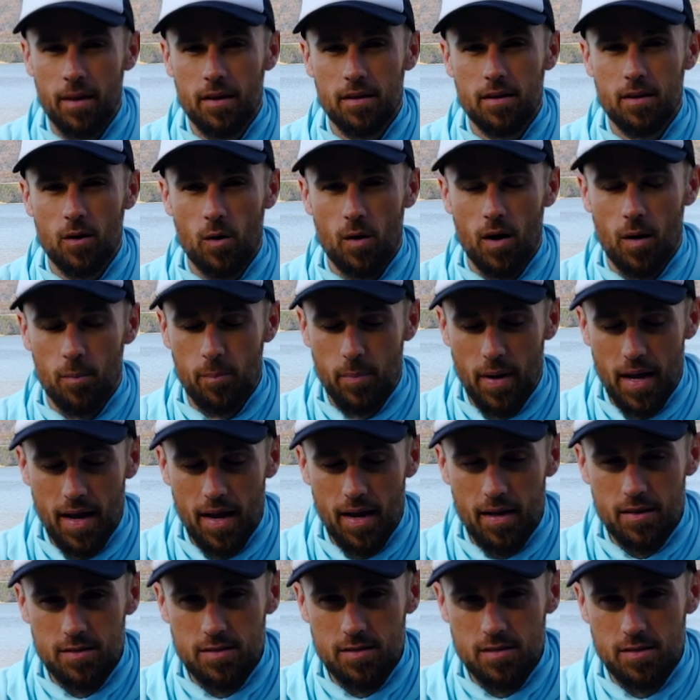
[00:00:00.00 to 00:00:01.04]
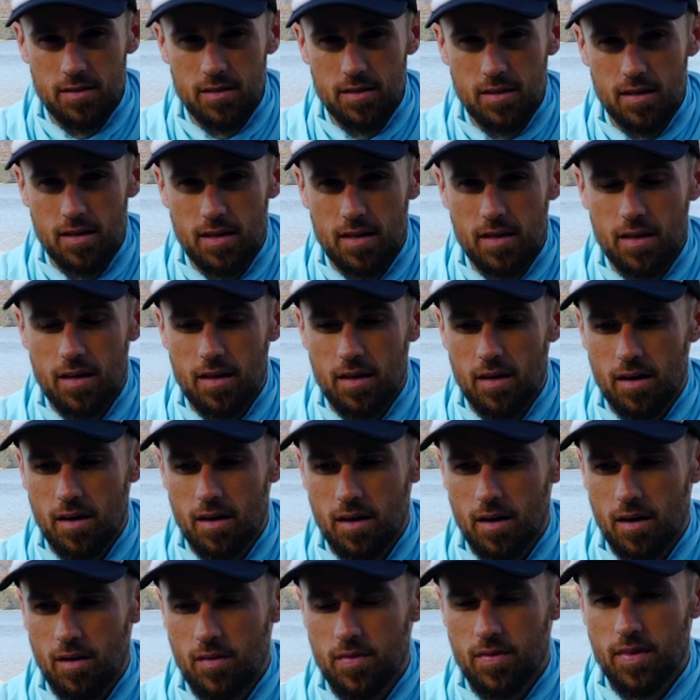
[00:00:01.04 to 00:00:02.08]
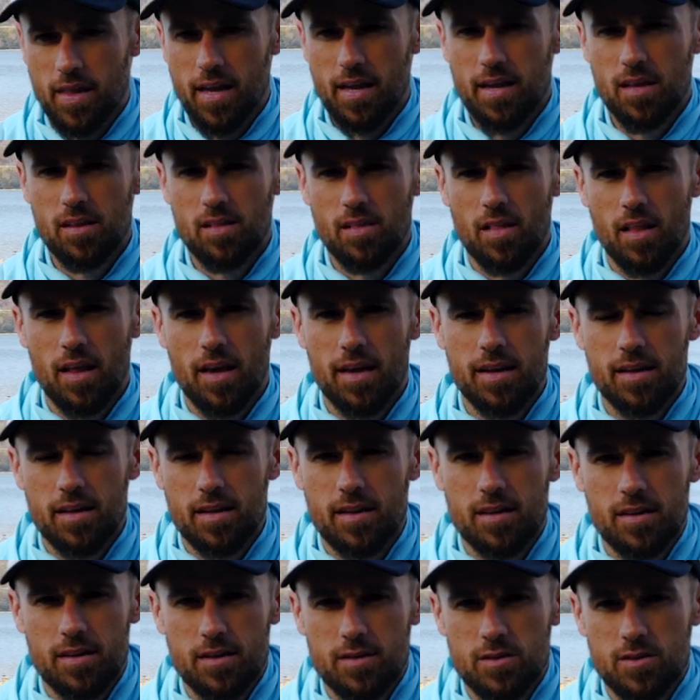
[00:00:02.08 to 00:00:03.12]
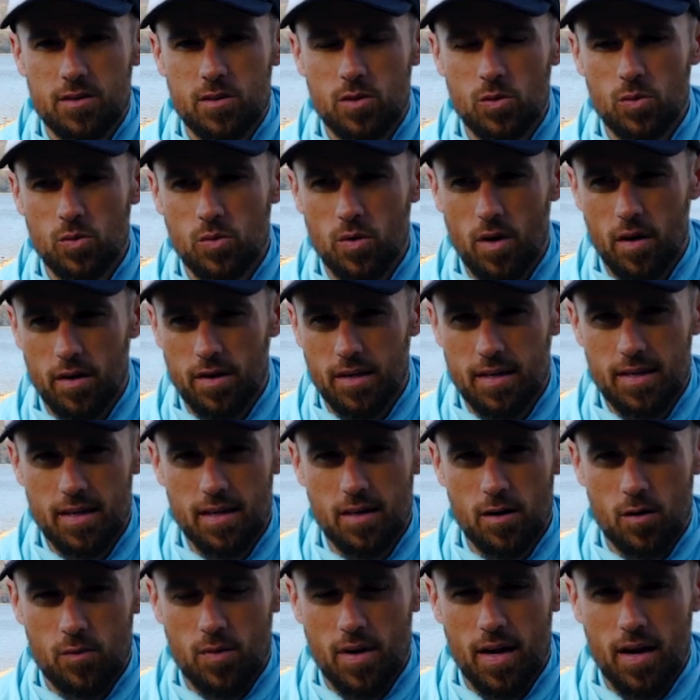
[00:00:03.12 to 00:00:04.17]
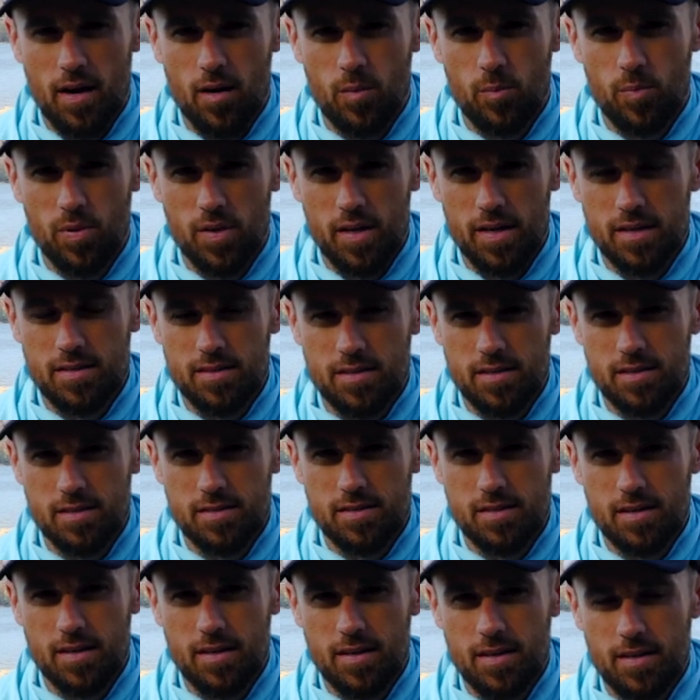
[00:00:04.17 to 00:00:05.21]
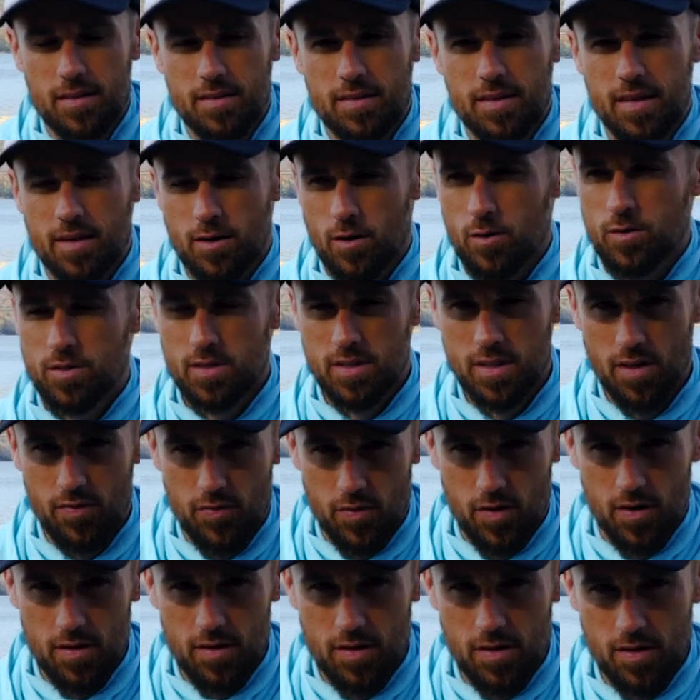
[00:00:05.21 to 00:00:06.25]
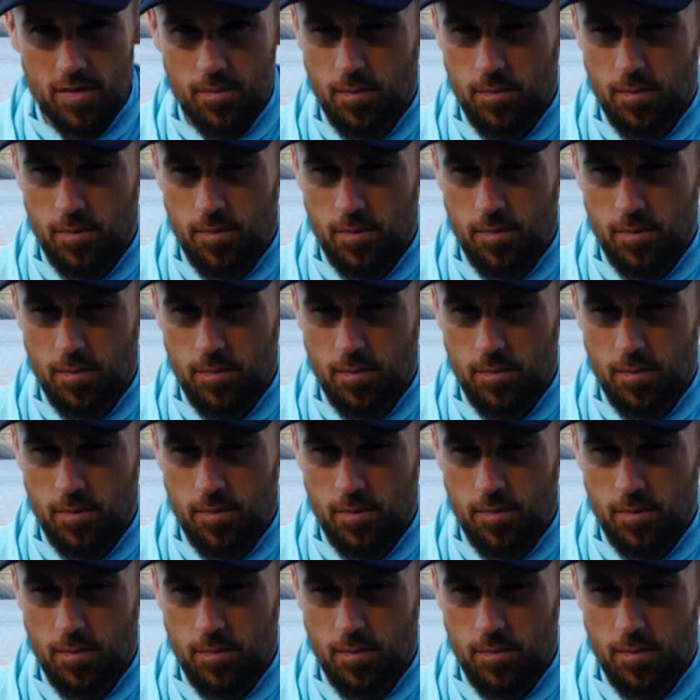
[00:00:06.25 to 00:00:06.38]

You know, a bass, uh, they like to get around places that are different